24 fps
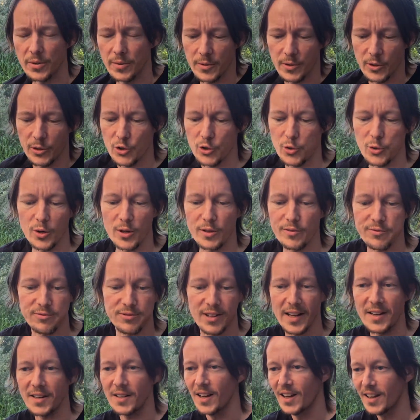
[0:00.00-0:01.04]
They're sort of
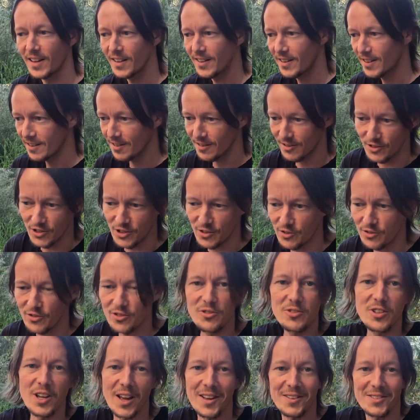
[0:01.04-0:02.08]
like just
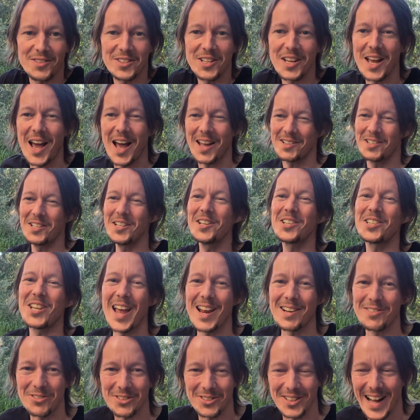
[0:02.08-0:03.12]

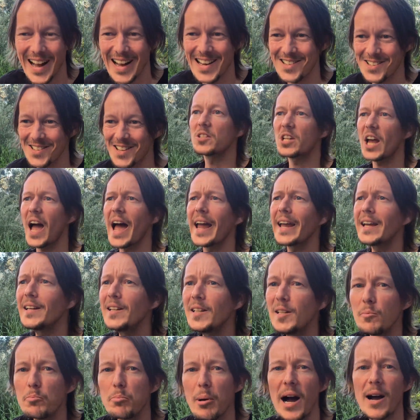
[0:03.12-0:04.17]
decentralized,
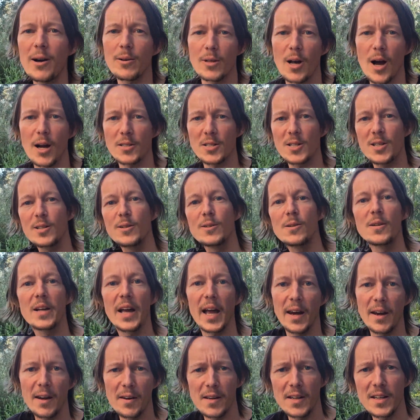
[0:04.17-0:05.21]
tiny biological
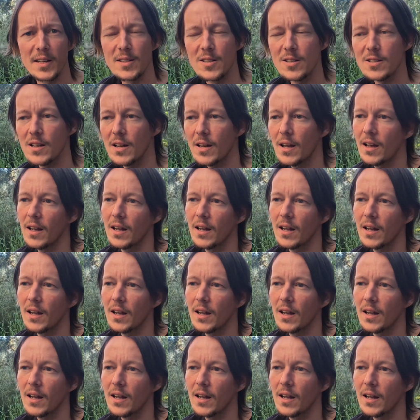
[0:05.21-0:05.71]
entities